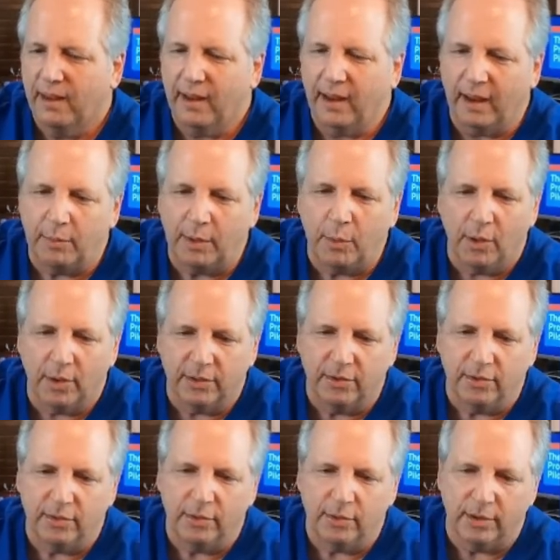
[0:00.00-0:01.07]
And we want
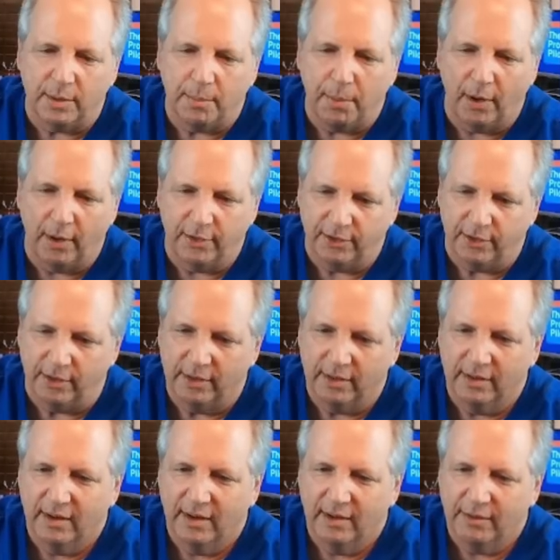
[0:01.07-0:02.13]
to do a departure
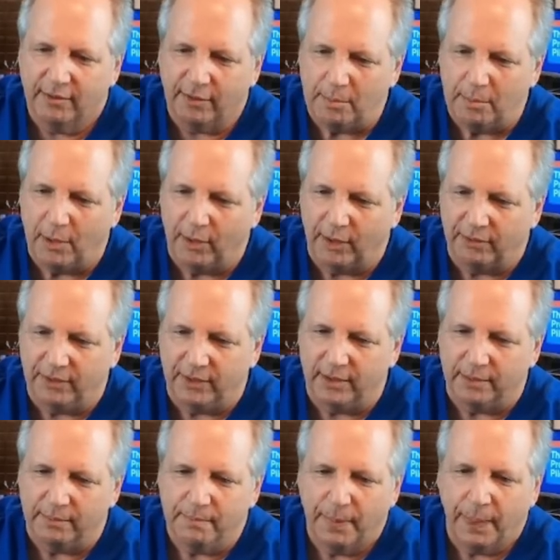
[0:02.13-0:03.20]
from Boeing Field.